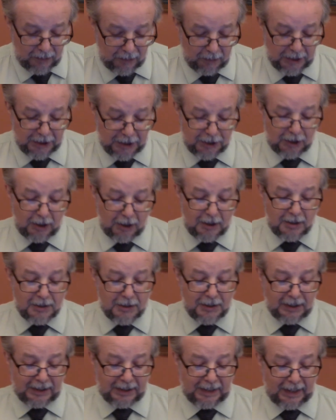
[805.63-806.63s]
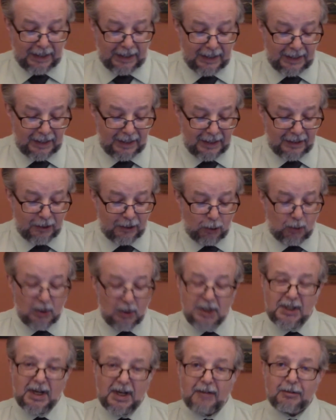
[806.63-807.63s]
turn to God who
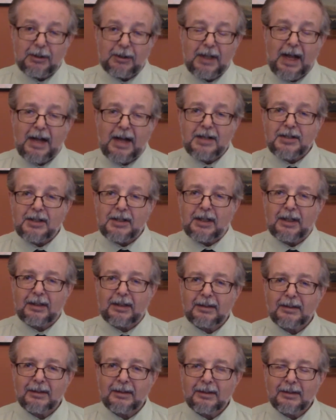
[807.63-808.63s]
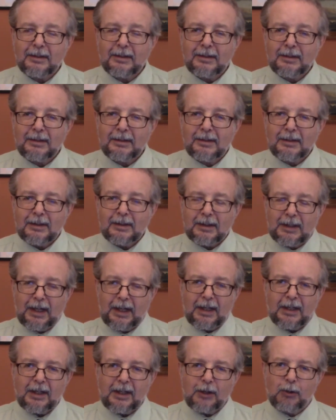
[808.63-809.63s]
is everlasting,
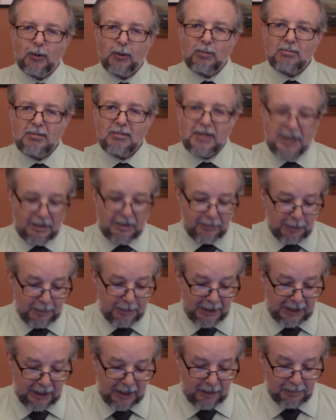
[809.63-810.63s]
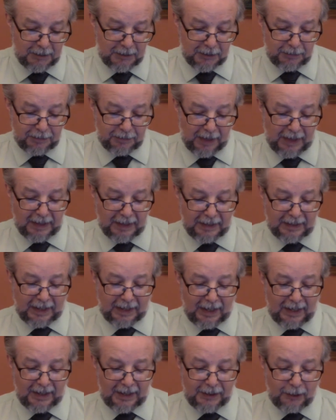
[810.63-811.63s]
God who never becomes faint,
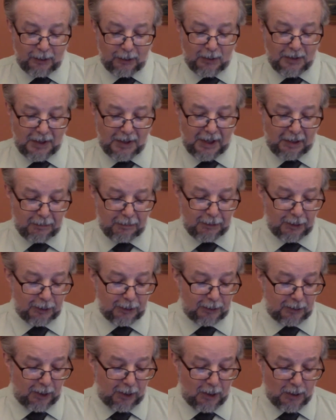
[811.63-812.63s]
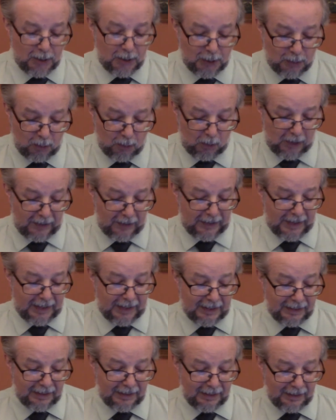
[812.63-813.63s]
God who never grows
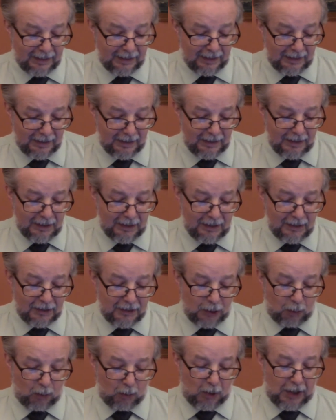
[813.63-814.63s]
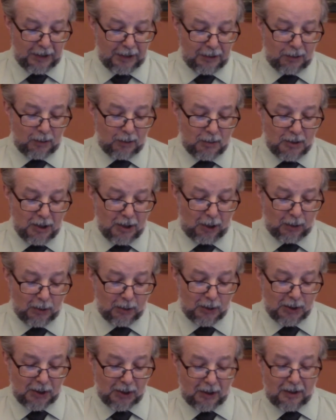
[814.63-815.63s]
weary, the one who
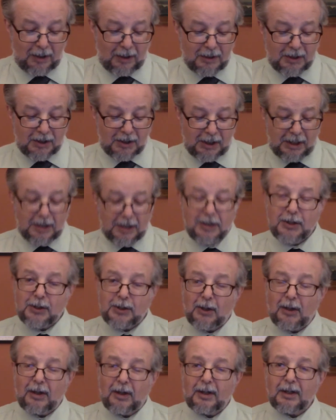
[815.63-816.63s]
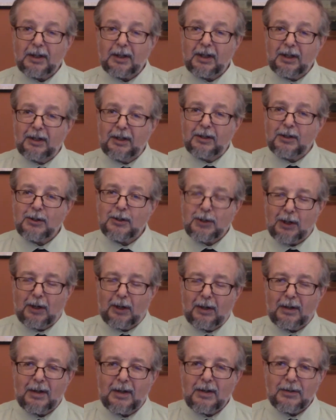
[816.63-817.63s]
knows all, sees all, hears
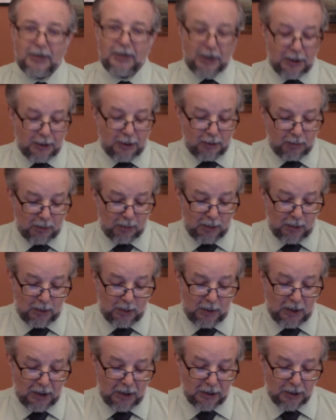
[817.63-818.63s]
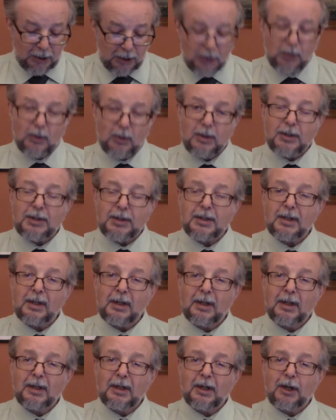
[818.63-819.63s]
all, the true source
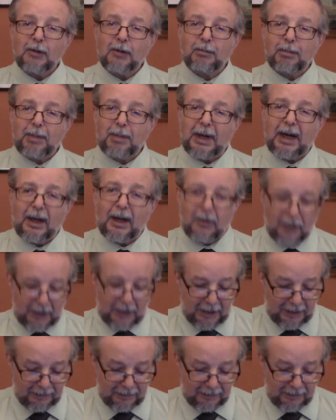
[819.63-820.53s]
of power.